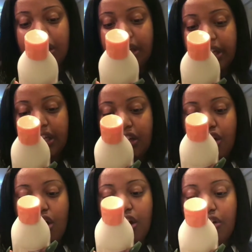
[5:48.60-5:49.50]
clay,
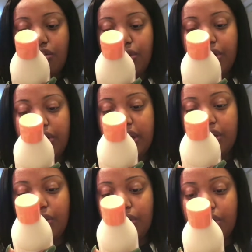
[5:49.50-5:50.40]
argan oil,
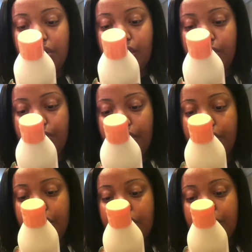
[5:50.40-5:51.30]
and coconut oil for a
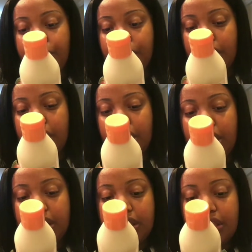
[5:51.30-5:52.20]
nourishing blend that
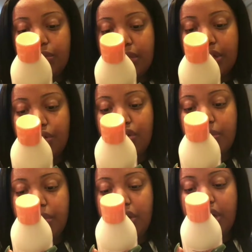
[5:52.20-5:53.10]
cleanses without
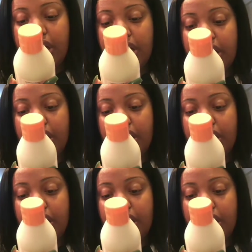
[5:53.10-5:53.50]
stripping your hair